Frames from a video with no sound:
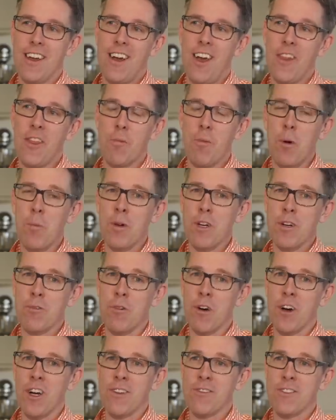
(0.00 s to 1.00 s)
I think when we
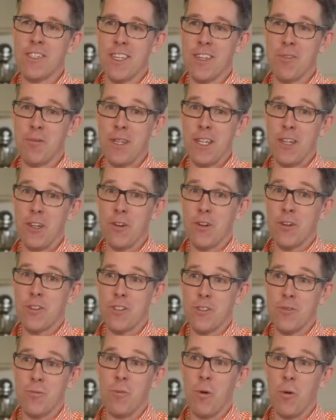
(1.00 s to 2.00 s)
arrived here, we
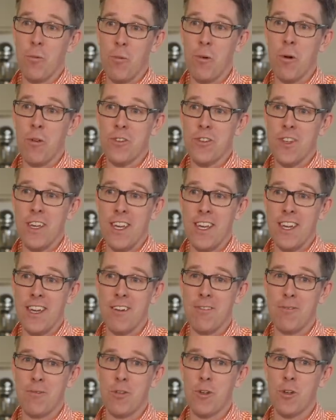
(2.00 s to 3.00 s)
looked at what was
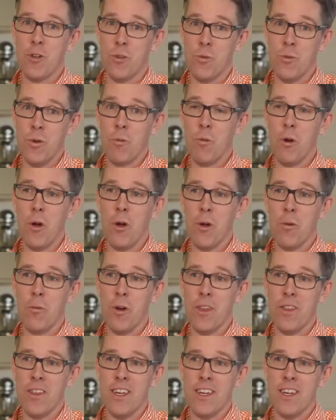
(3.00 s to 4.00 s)
here, could we work with